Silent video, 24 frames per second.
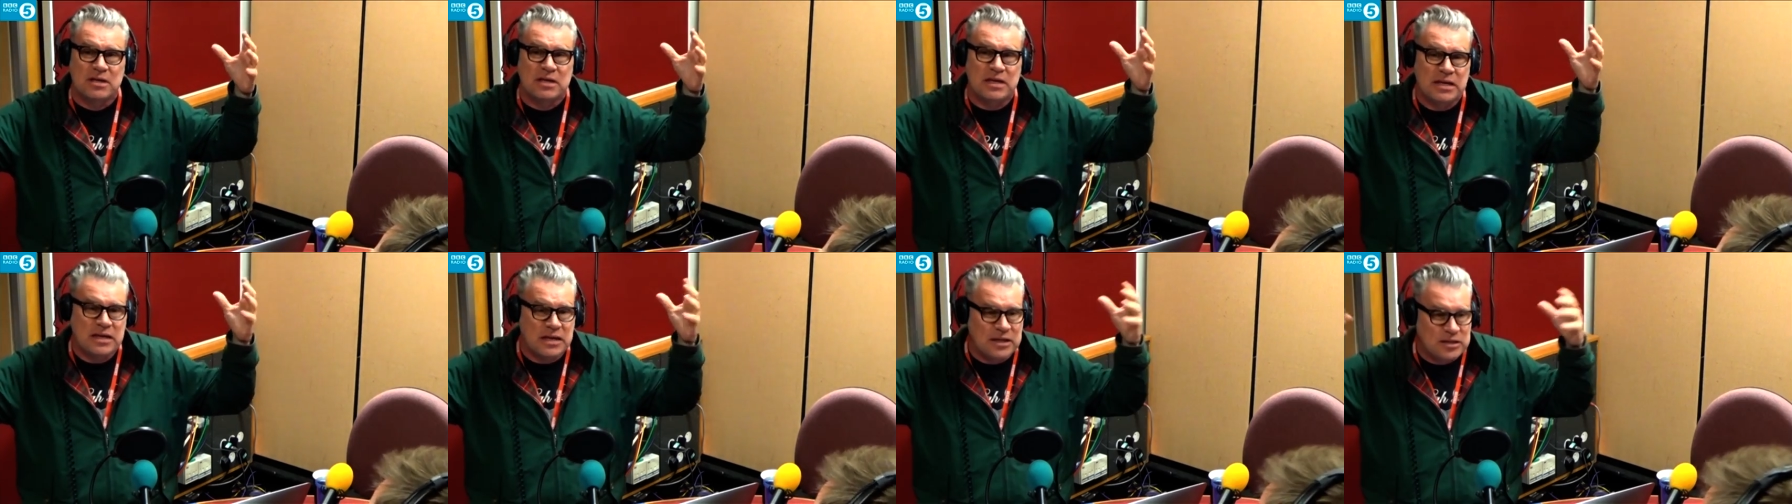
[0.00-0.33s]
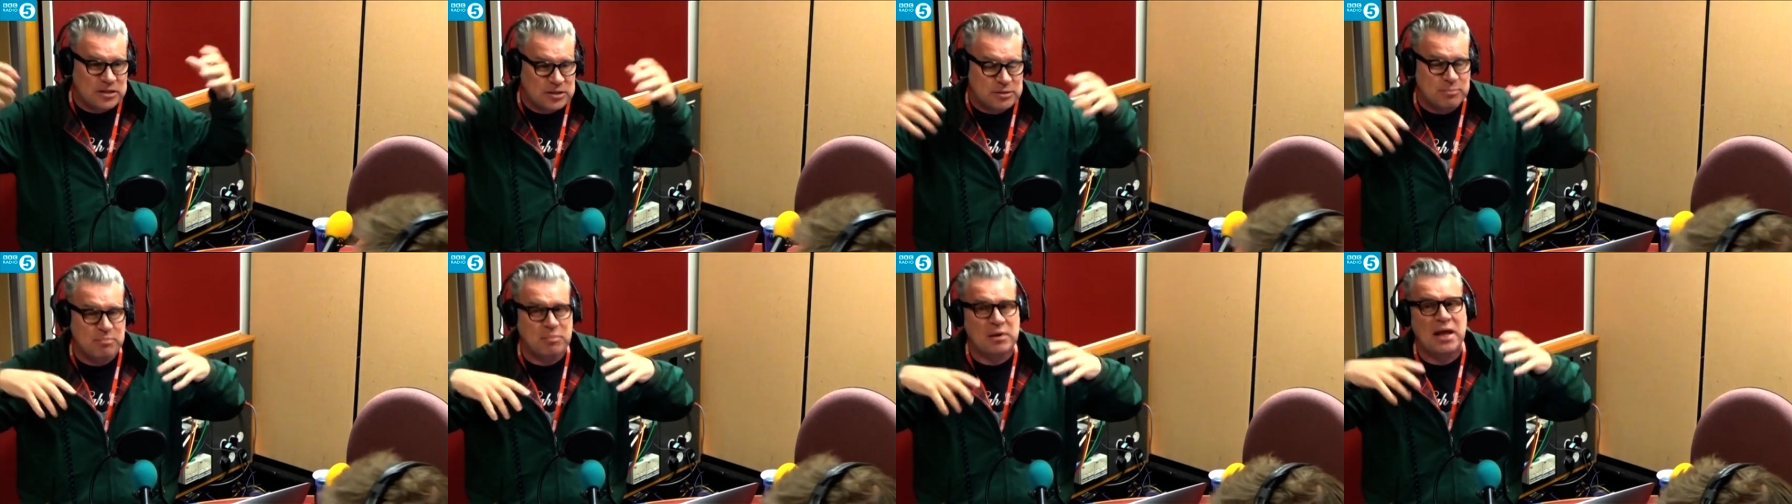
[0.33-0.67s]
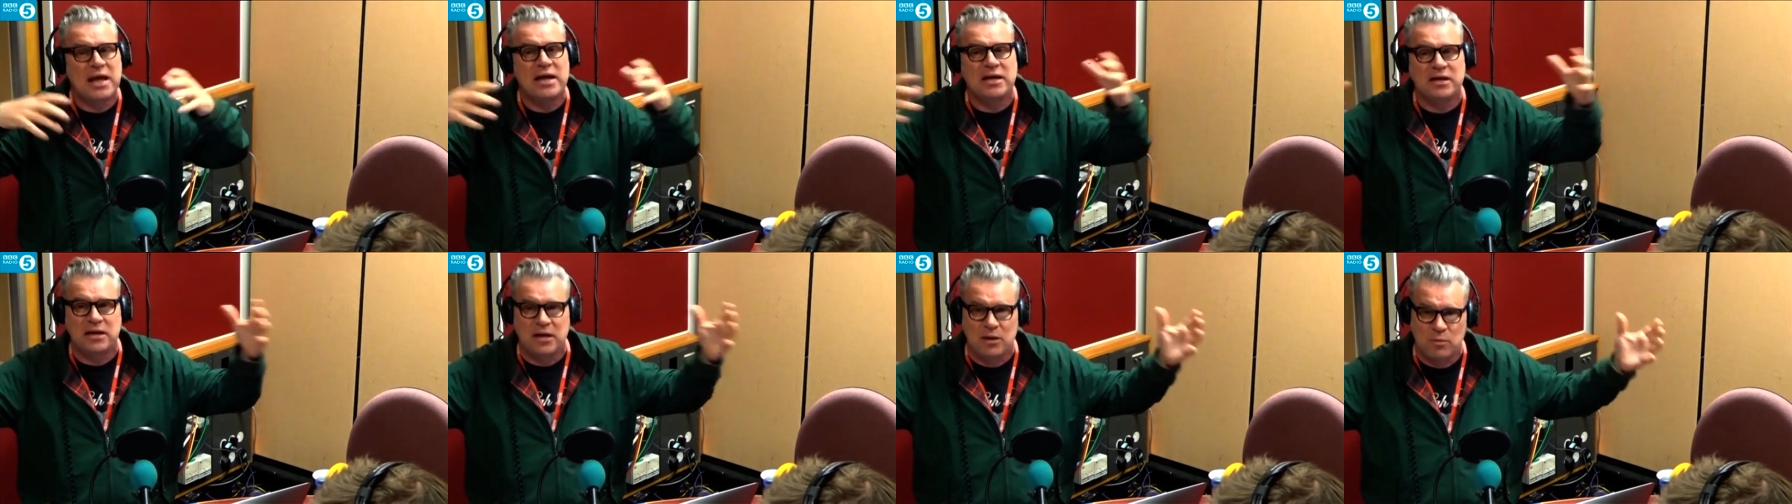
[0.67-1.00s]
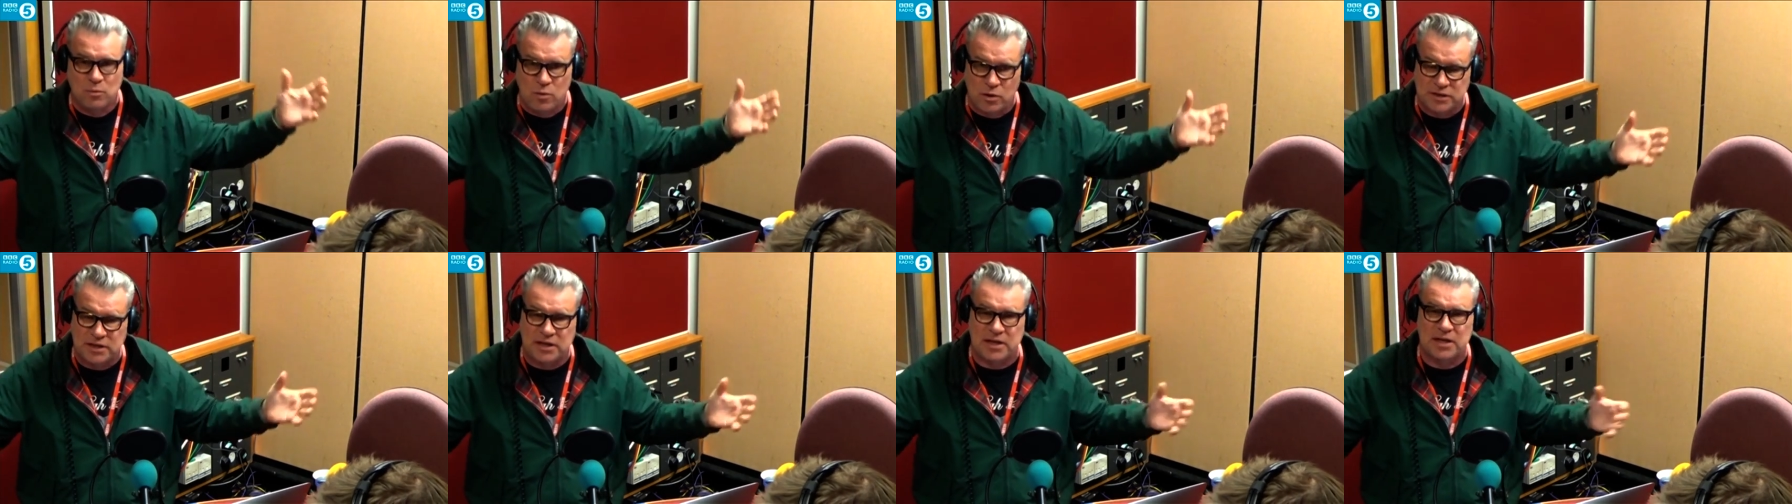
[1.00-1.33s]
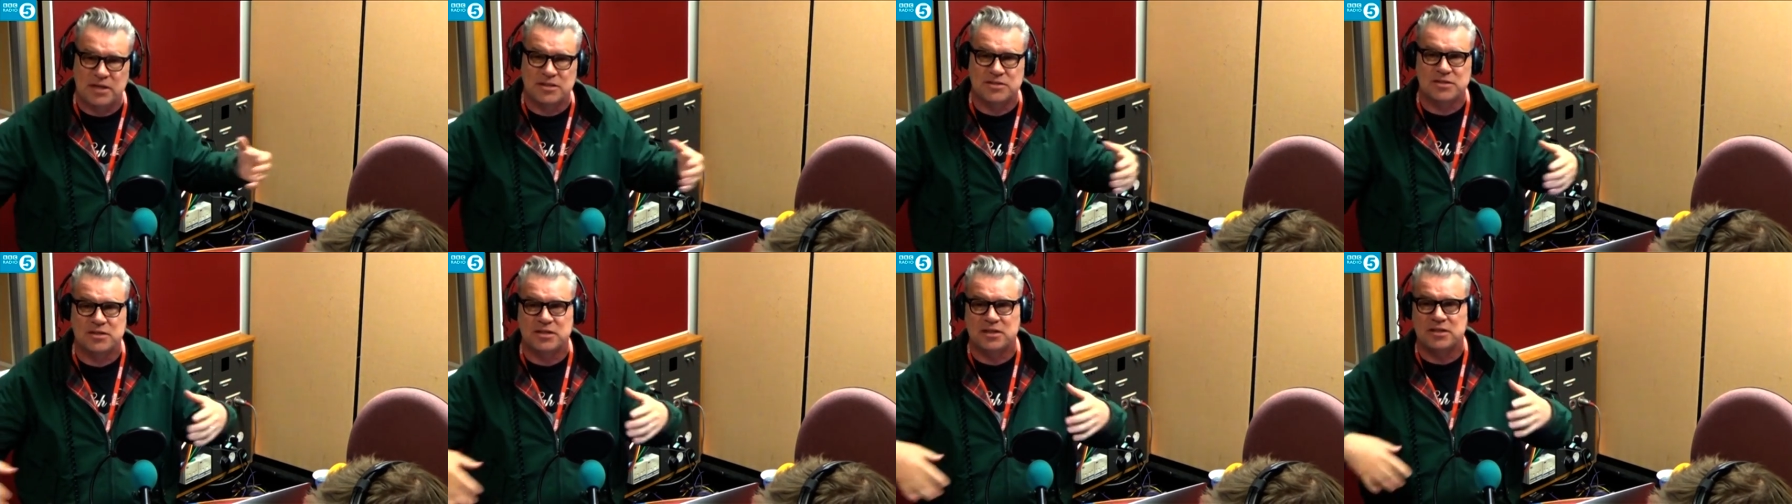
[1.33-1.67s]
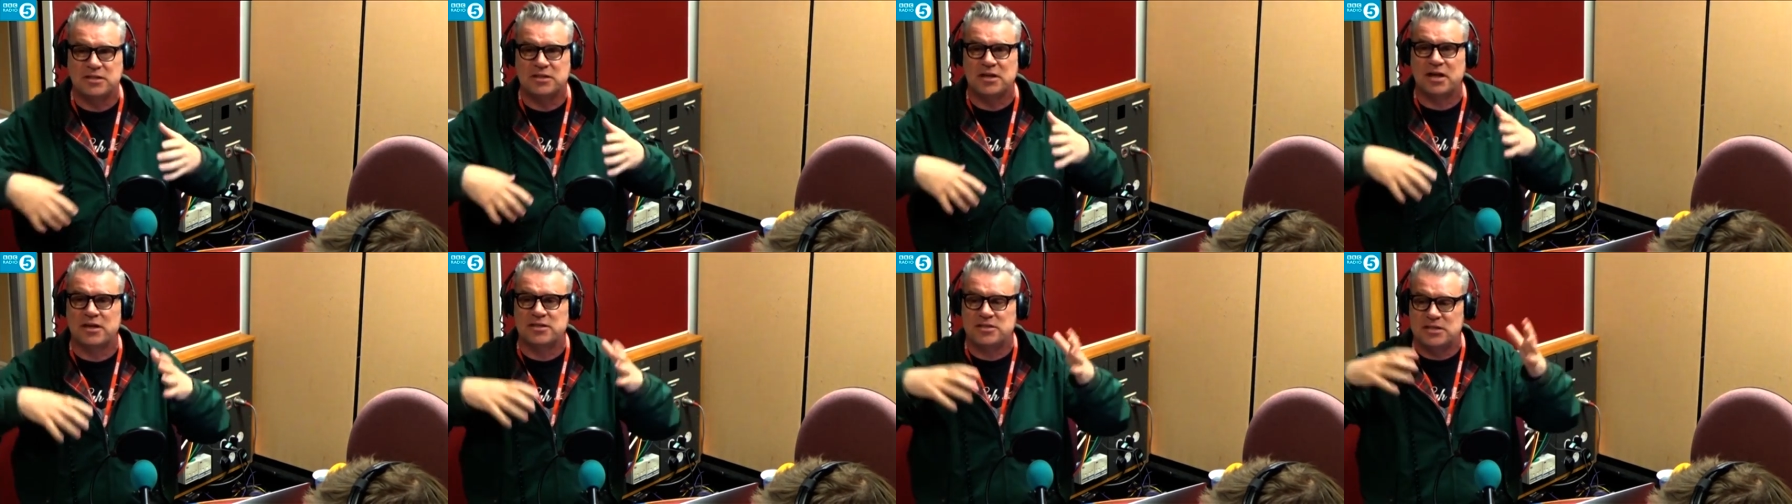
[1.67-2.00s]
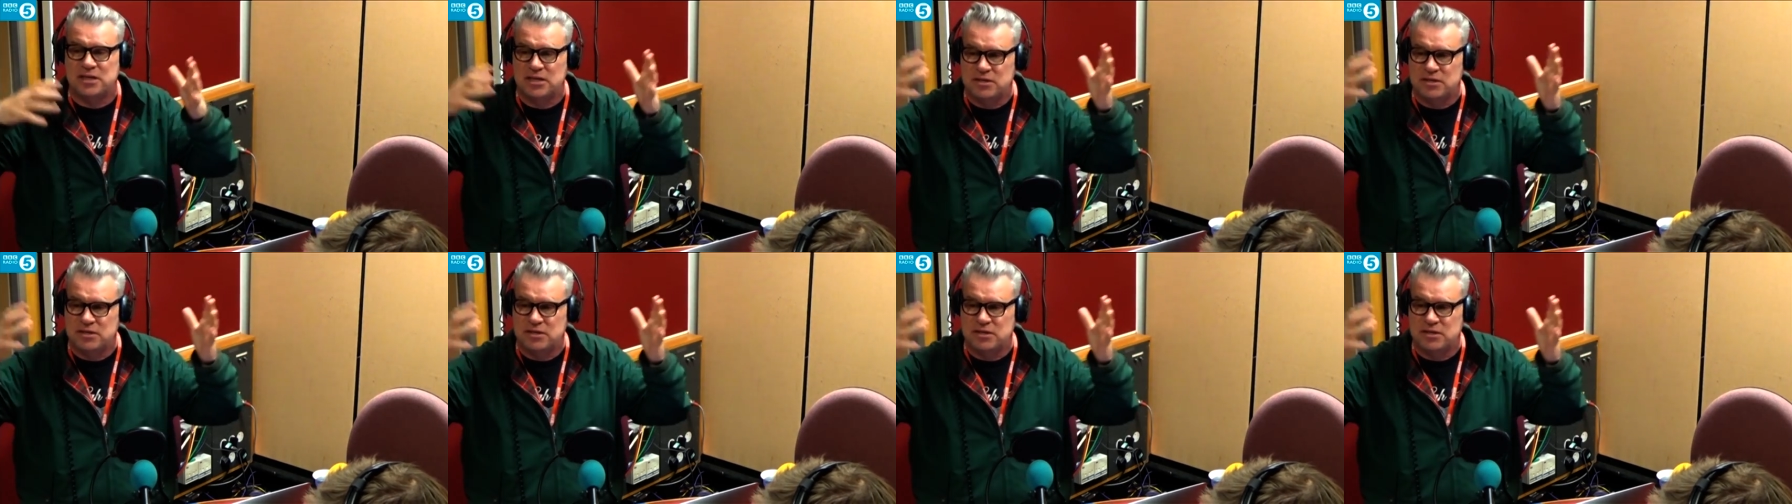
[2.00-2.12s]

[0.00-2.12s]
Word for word: in explaining what it is that he does,